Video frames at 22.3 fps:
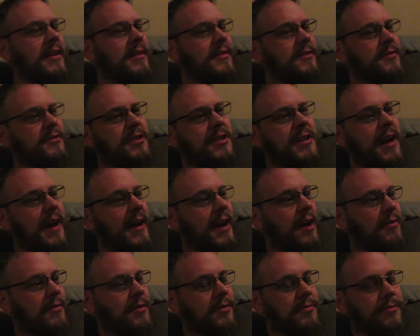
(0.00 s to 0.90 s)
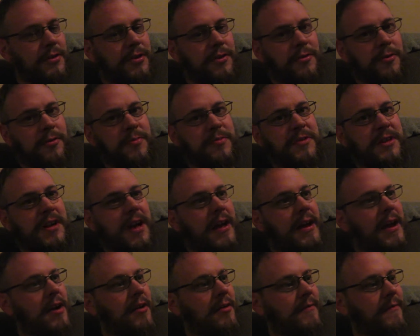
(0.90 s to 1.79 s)
So she cut out YouTube, she cut
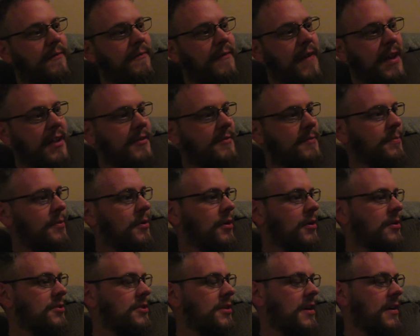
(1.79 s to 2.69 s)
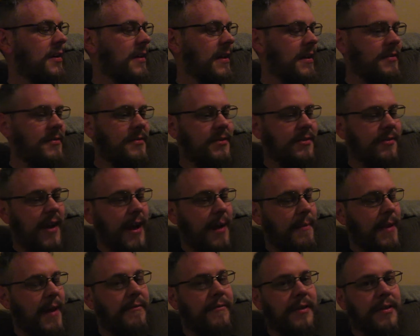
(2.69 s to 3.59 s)
out Facebook,
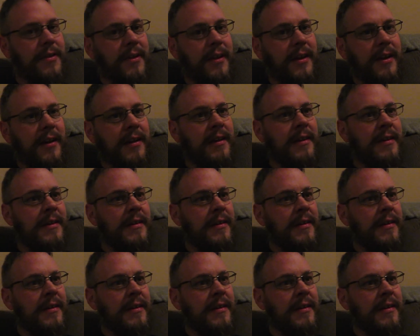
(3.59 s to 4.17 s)
Instagram, everything.